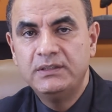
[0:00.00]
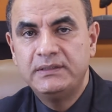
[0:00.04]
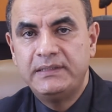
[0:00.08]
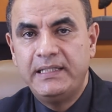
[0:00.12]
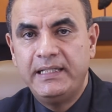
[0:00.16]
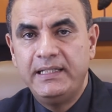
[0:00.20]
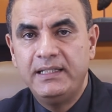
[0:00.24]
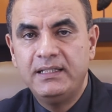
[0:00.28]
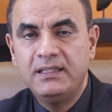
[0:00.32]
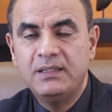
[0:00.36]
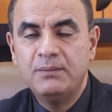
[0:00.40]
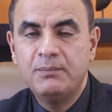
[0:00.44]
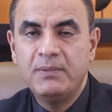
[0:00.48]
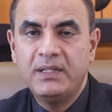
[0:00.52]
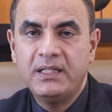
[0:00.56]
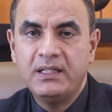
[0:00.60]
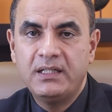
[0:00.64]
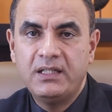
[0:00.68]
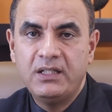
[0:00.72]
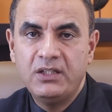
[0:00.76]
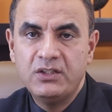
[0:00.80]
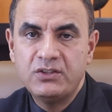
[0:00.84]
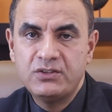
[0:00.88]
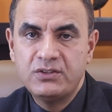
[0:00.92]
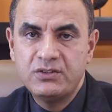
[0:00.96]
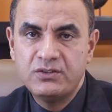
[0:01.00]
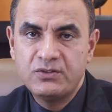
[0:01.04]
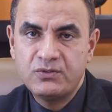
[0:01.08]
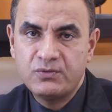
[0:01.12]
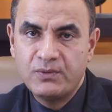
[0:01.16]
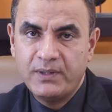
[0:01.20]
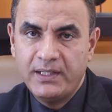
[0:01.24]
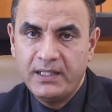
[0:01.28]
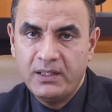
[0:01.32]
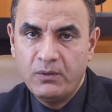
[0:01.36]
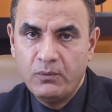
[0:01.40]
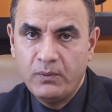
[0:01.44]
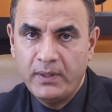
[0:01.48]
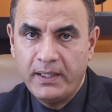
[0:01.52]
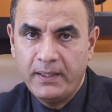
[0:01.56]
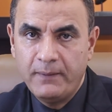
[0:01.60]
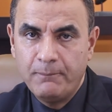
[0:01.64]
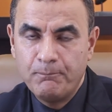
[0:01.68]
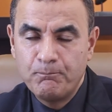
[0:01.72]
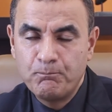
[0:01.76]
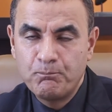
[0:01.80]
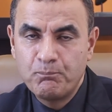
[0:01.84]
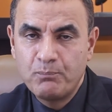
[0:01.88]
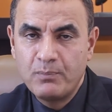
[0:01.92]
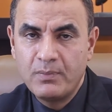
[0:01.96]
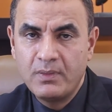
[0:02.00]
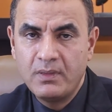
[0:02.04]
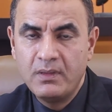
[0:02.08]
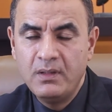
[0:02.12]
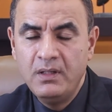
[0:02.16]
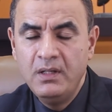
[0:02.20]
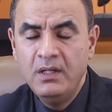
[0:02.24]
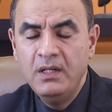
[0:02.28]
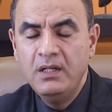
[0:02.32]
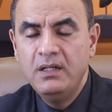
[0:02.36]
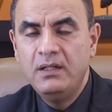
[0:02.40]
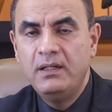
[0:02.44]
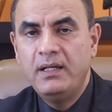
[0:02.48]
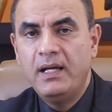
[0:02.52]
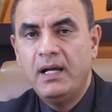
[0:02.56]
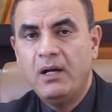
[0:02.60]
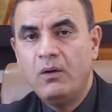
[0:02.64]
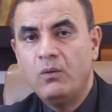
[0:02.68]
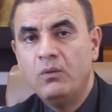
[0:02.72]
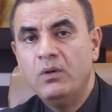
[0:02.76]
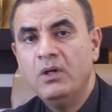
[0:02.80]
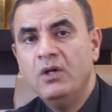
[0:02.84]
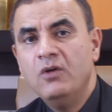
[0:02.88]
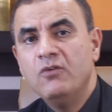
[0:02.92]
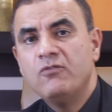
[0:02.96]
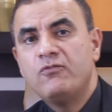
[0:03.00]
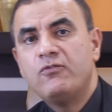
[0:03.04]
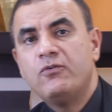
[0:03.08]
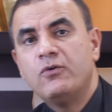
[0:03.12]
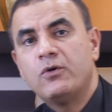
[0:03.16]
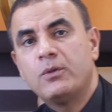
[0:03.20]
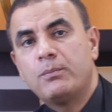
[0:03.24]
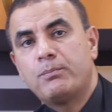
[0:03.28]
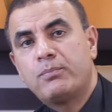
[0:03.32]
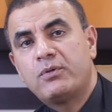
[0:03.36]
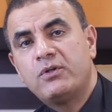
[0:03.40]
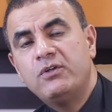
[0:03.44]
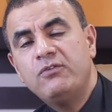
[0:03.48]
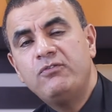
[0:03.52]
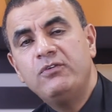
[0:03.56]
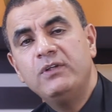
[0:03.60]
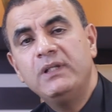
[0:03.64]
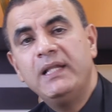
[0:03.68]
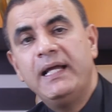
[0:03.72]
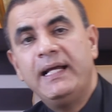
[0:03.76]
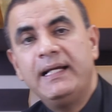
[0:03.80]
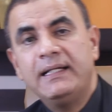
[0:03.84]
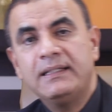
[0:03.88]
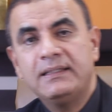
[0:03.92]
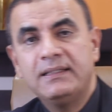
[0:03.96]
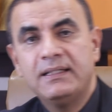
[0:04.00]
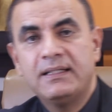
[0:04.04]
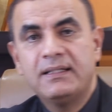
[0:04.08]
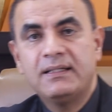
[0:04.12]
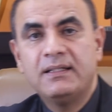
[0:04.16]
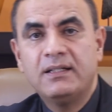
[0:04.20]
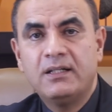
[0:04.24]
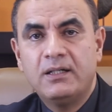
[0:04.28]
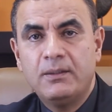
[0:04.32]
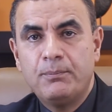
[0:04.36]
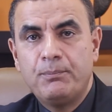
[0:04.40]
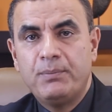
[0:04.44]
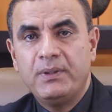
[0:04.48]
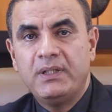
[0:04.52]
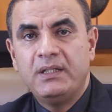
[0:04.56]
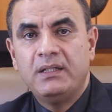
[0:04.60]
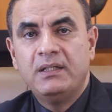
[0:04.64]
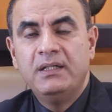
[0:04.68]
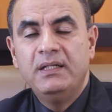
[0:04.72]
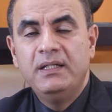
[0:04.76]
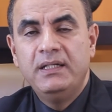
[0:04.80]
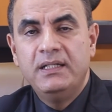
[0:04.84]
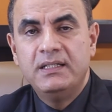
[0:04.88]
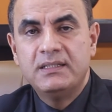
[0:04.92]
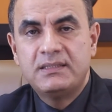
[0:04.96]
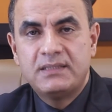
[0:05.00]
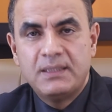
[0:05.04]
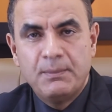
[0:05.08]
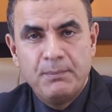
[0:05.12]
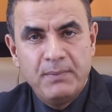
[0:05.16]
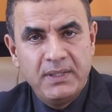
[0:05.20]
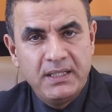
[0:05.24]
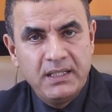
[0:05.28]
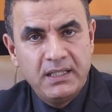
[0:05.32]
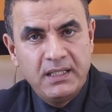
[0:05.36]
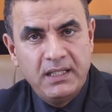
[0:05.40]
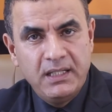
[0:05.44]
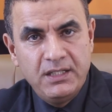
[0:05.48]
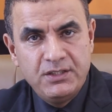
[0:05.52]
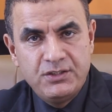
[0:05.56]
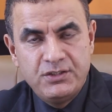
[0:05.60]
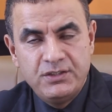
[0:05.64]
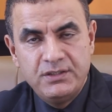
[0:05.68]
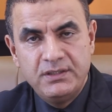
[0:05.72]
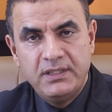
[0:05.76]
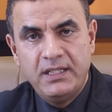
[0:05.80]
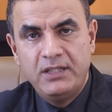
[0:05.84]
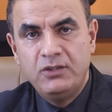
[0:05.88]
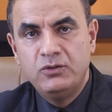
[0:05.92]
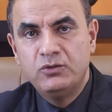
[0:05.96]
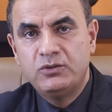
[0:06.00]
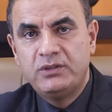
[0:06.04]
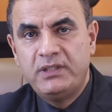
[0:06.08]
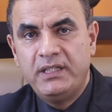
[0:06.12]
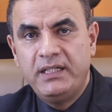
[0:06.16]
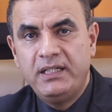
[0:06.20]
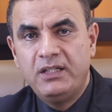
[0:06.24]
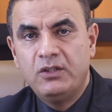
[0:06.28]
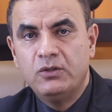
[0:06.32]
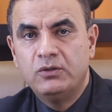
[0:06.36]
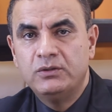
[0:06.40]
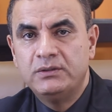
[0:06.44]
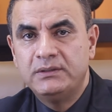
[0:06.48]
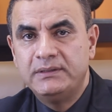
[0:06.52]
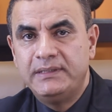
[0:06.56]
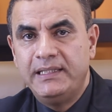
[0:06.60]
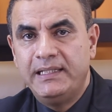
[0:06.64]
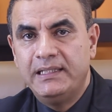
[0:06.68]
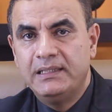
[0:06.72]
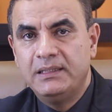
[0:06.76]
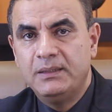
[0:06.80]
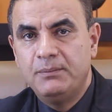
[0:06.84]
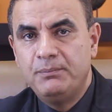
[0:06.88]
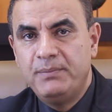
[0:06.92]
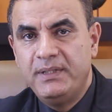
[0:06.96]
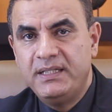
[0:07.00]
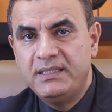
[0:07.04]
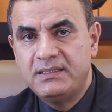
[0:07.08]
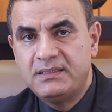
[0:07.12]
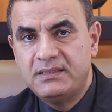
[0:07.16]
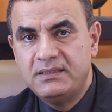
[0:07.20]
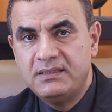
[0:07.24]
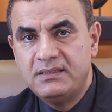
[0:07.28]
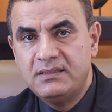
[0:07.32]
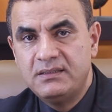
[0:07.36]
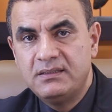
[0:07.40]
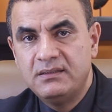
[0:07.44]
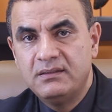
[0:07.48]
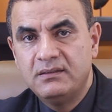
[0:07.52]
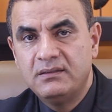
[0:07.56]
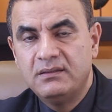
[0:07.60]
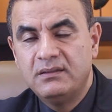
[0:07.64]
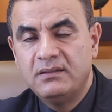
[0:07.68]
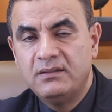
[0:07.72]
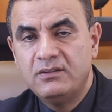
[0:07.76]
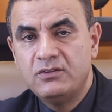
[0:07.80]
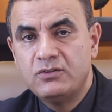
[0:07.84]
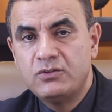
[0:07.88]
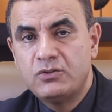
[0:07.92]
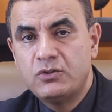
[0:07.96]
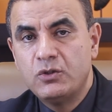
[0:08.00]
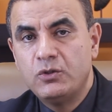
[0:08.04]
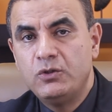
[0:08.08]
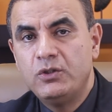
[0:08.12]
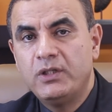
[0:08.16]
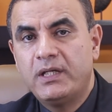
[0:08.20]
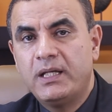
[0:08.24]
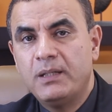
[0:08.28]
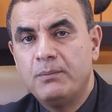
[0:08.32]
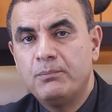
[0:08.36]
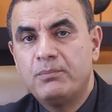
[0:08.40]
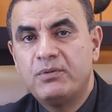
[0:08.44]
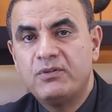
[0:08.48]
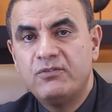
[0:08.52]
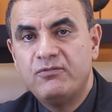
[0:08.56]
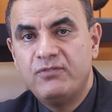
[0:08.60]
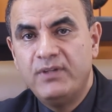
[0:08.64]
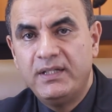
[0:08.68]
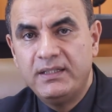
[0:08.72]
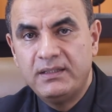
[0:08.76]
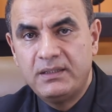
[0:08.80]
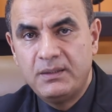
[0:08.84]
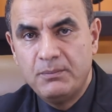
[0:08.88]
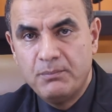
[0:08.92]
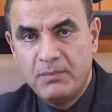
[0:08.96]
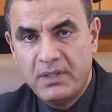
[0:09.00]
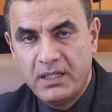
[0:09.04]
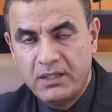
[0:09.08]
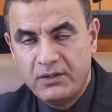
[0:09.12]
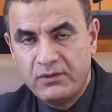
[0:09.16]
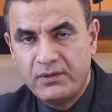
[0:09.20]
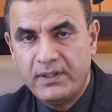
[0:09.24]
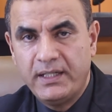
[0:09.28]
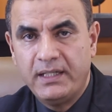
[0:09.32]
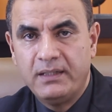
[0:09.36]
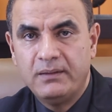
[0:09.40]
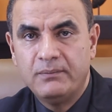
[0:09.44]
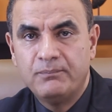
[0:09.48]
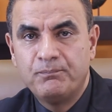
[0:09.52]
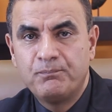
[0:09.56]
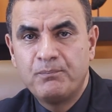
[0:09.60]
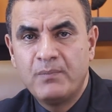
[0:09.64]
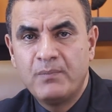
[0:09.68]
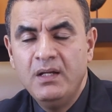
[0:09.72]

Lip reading: Take the medications right away. Now, for prophylactic therapy, it's a medication that you take on a daily basis so you can prevent the migraine.